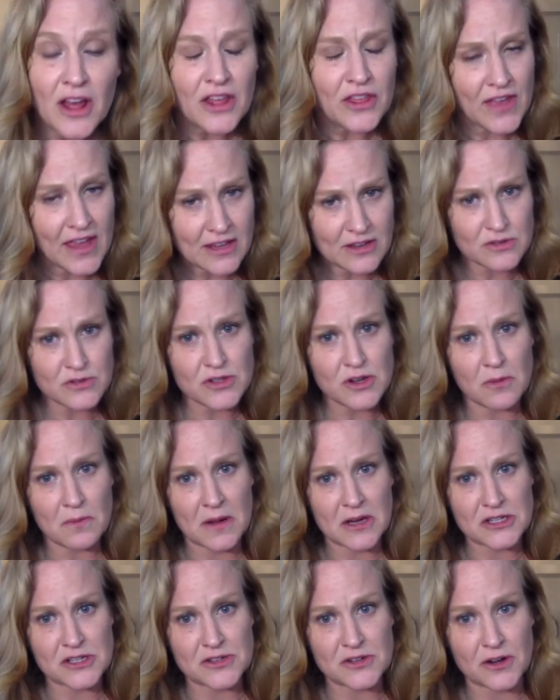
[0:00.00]
Thank you so
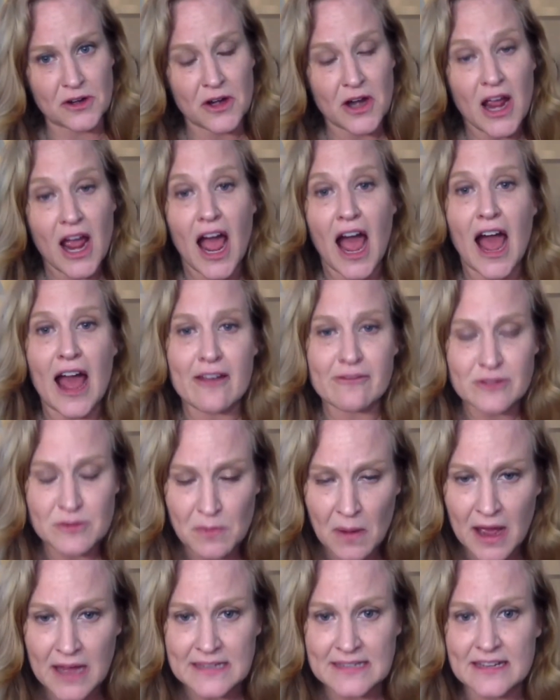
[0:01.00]
much, sir. I've
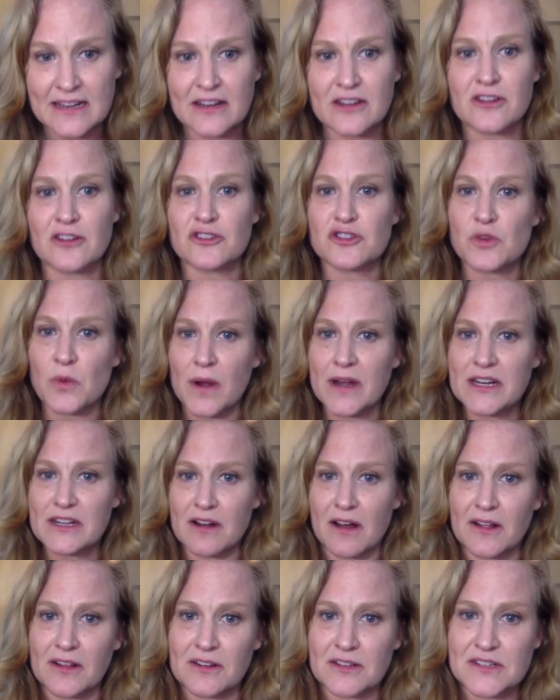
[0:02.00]
deposited your
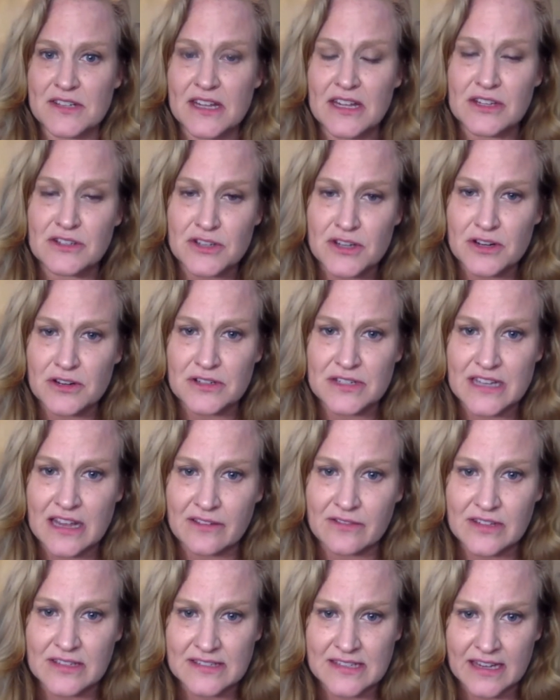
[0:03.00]
$20 into your
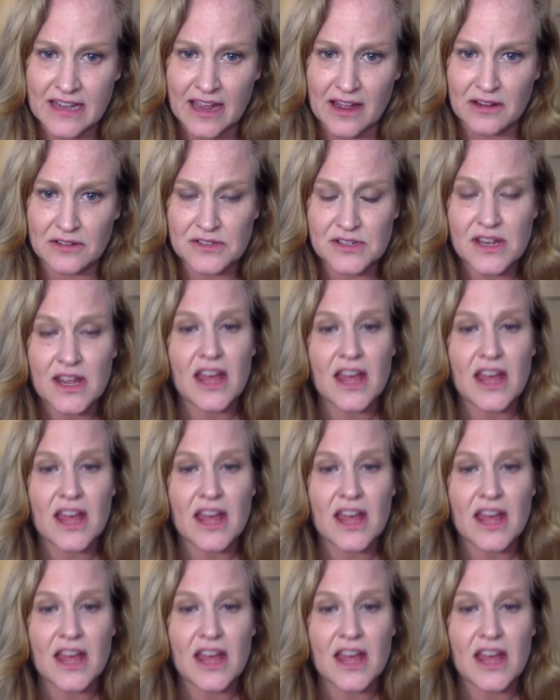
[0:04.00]
savings account.